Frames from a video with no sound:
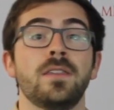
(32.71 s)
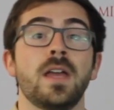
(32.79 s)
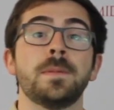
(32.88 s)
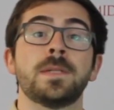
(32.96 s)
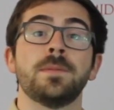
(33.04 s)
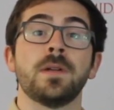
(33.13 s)

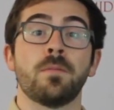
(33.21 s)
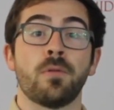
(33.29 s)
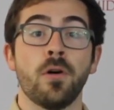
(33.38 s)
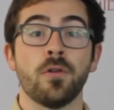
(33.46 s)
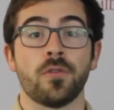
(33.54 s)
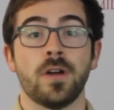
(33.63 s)
the upcoming
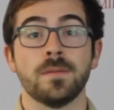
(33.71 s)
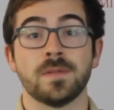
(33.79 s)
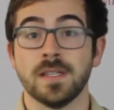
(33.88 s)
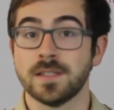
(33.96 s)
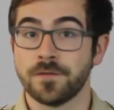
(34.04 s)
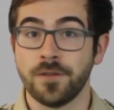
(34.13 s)

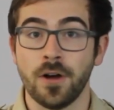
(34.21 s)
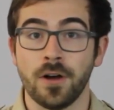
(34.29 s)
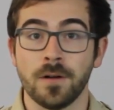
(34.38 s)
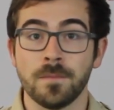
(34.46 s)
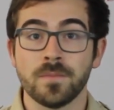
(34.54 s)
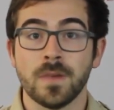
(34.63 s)
programs this
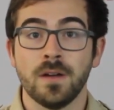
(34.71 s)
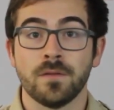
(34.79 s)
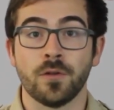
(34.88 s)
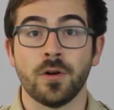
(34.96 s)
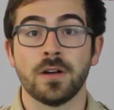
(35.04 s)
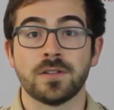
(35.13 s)
fall
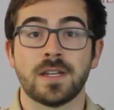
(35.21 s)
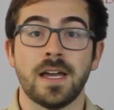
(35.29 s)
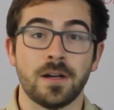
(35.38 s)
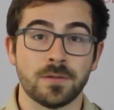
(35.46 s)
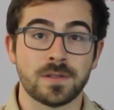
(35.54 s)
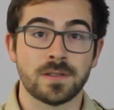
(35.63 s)
for our
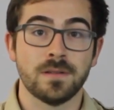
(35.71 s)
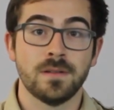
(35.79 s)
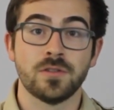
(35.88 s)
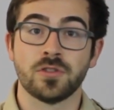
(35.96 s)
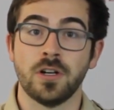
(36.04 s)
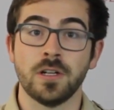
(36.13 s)
Scouts,
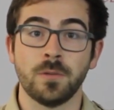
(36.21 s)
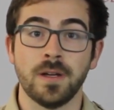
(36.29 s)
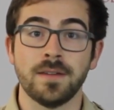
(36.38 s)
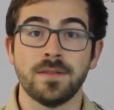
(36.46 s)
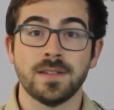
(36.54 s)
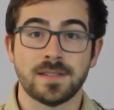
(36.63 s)
starting
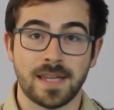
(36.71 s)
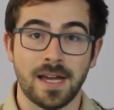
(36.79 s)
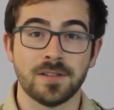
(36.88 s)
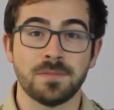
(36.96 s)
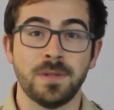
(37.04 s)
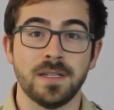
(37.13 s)
with
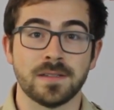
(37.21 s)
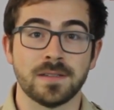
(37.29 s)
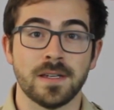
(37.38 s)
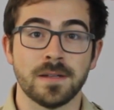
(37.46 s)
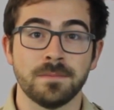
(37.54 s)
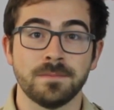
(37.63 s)
Scouts BSA.